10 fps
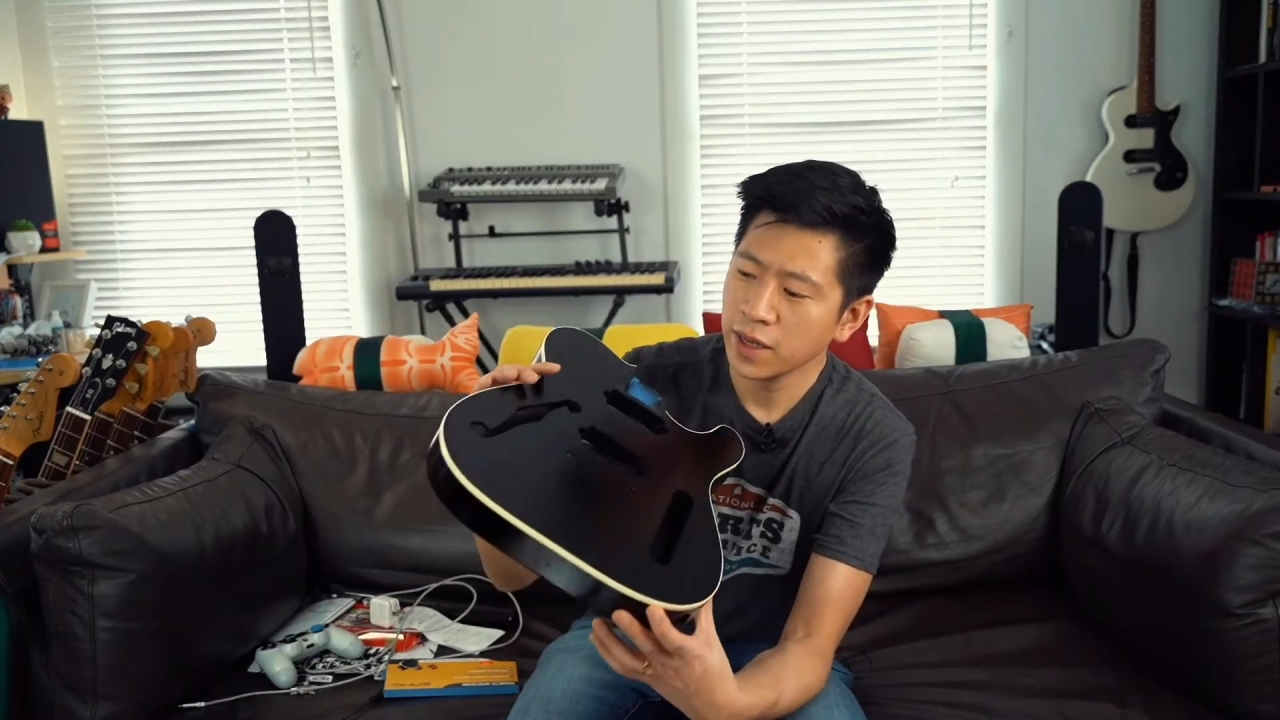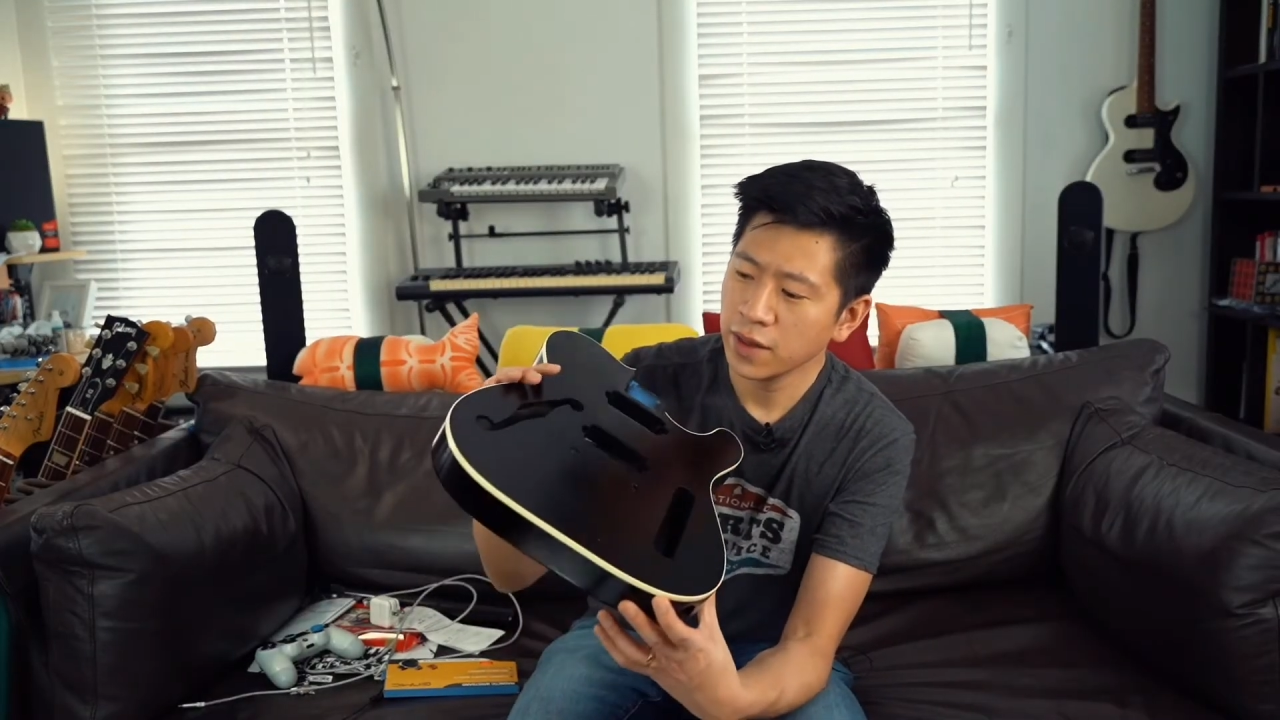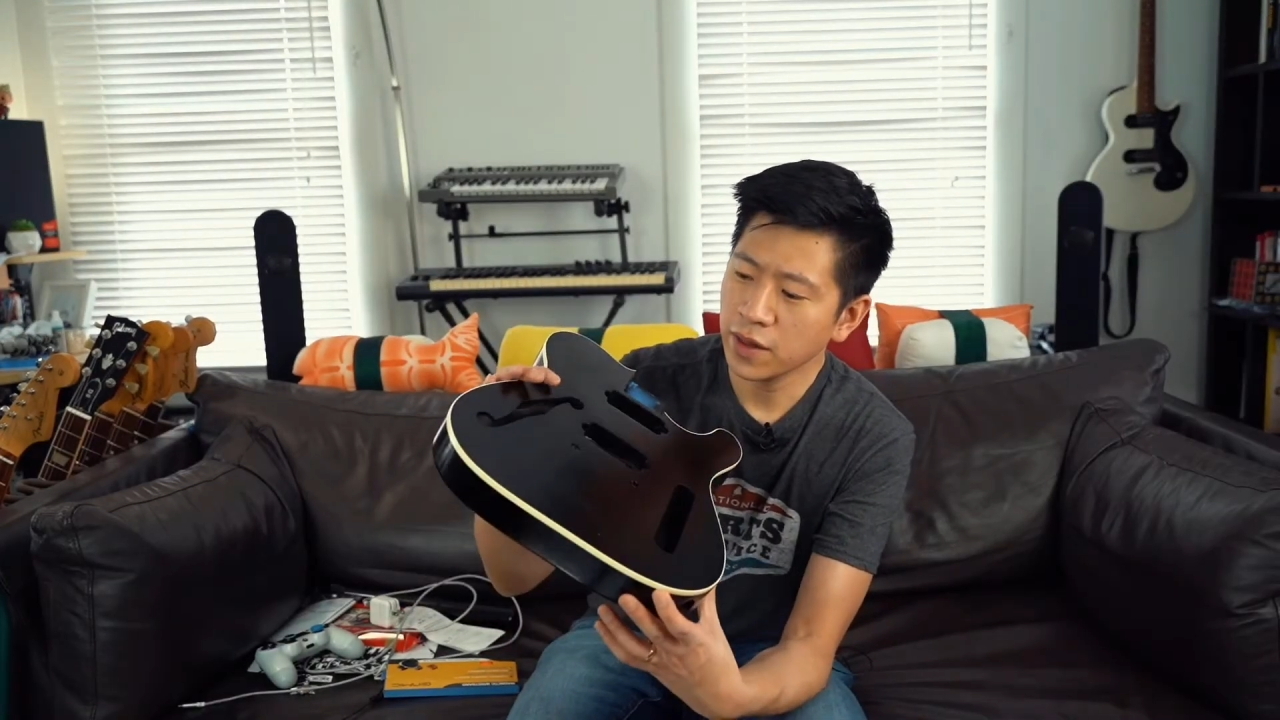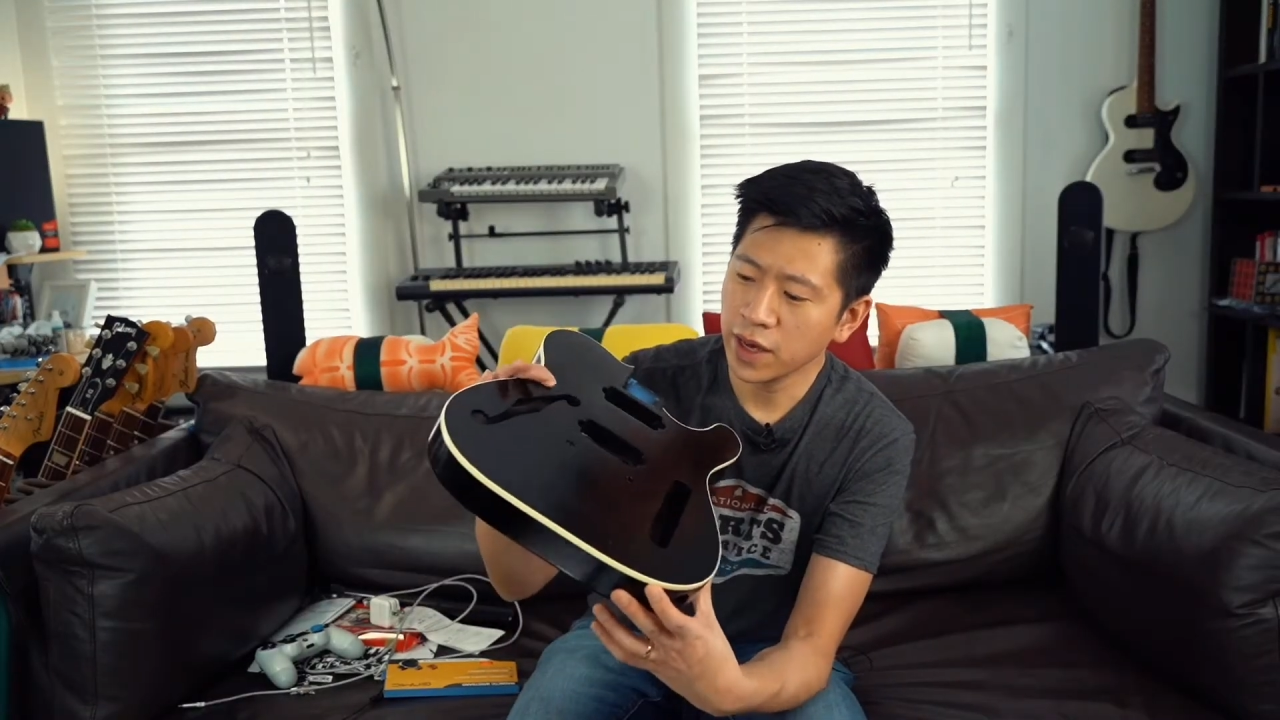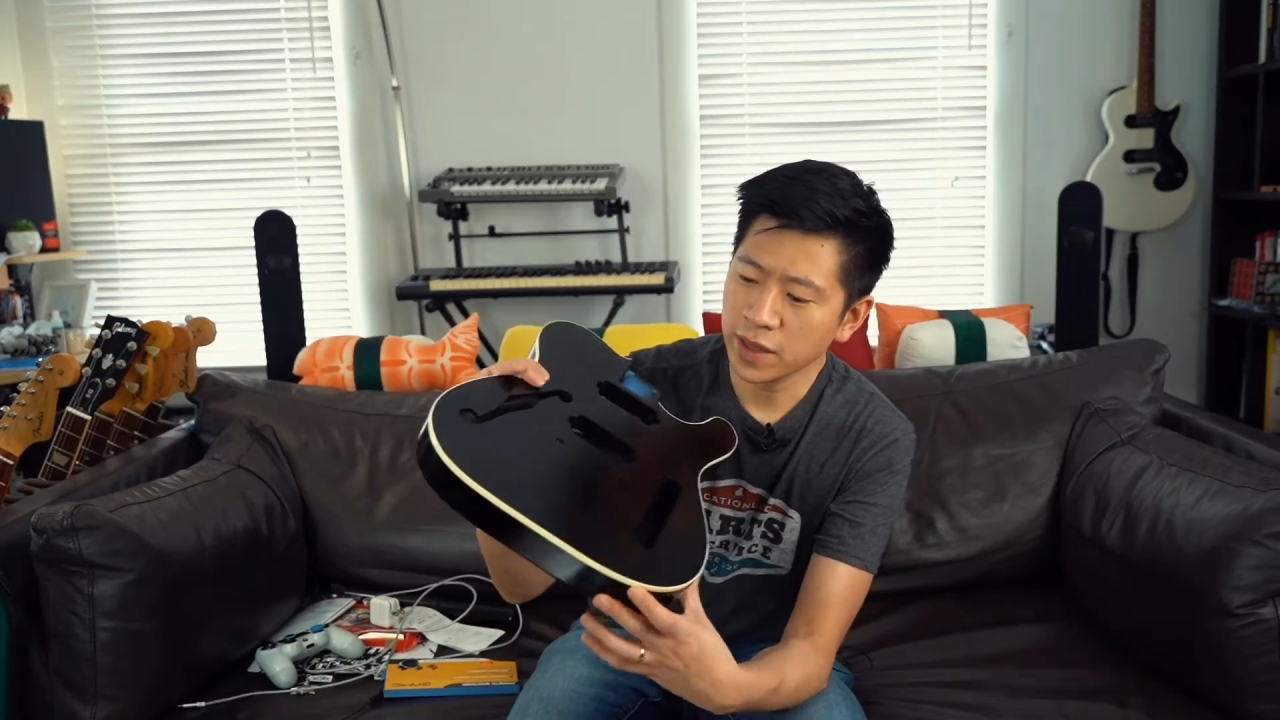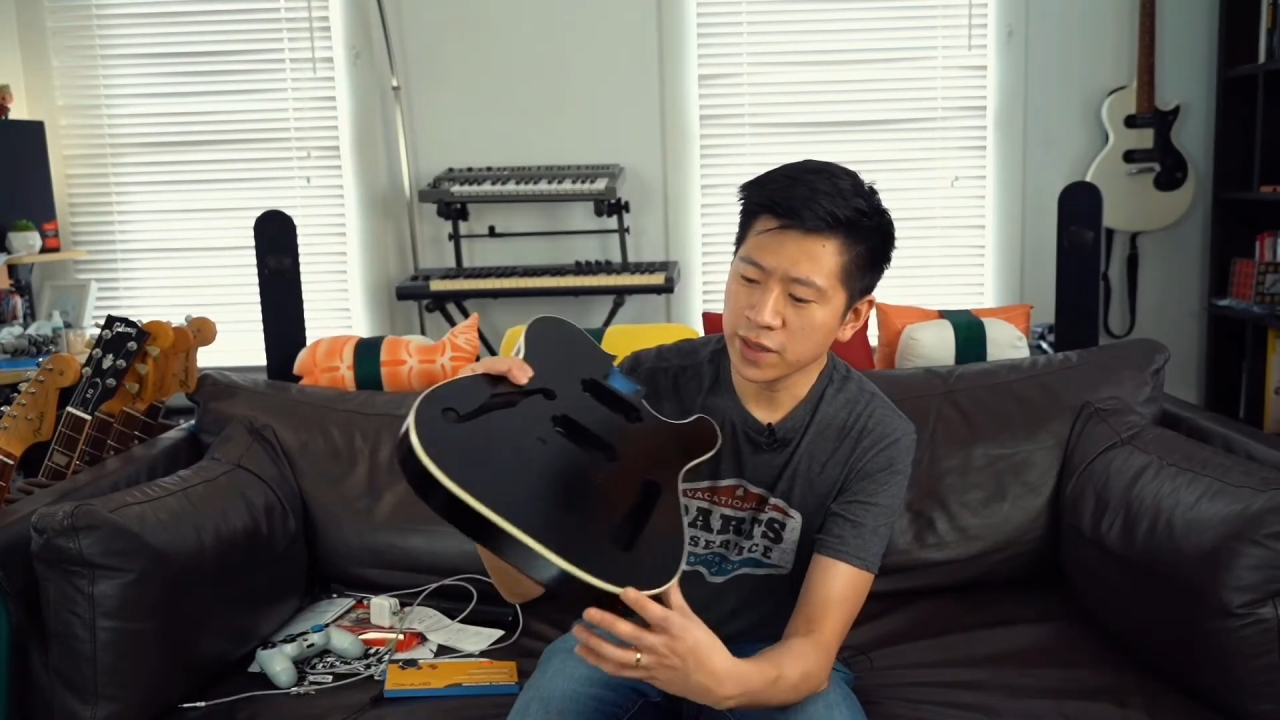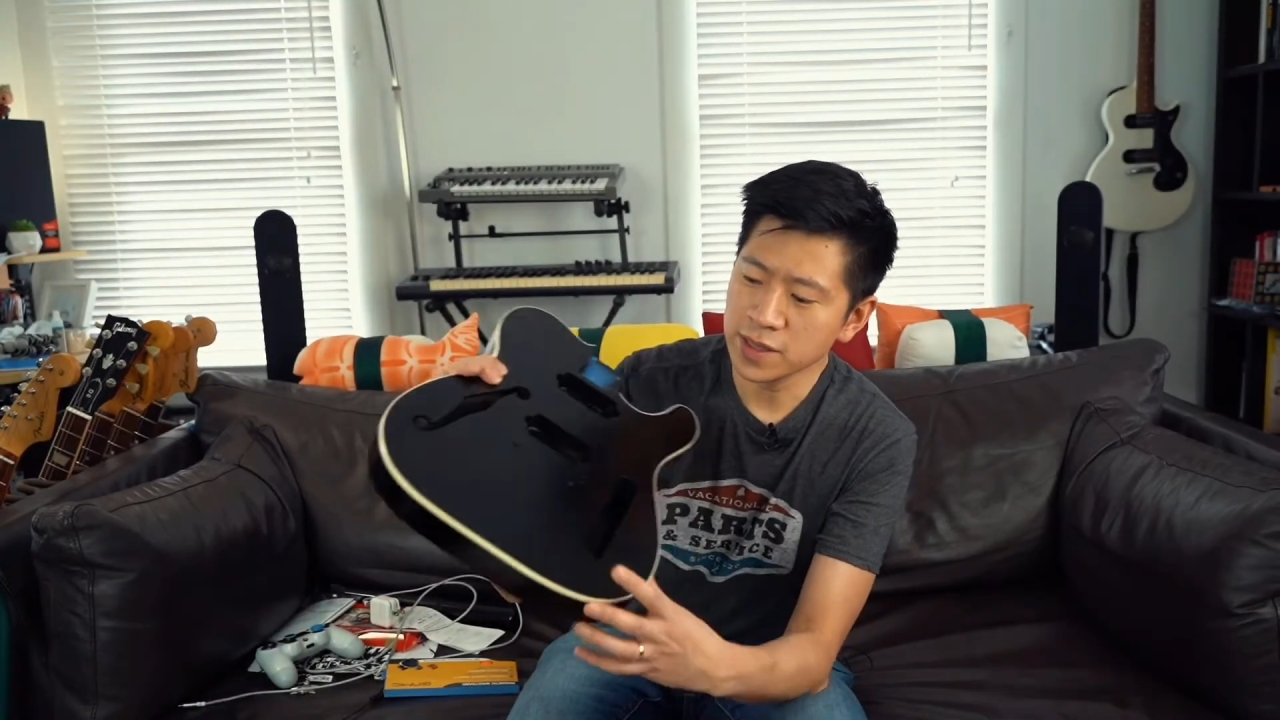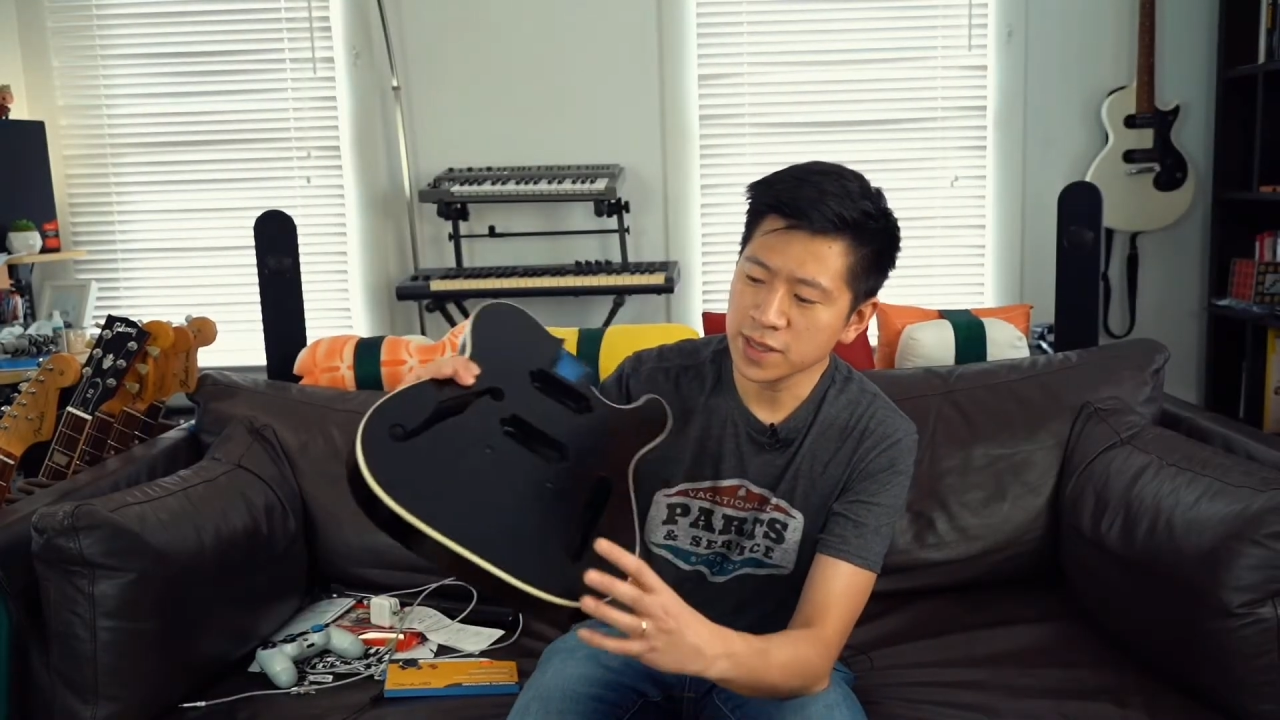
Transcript: that this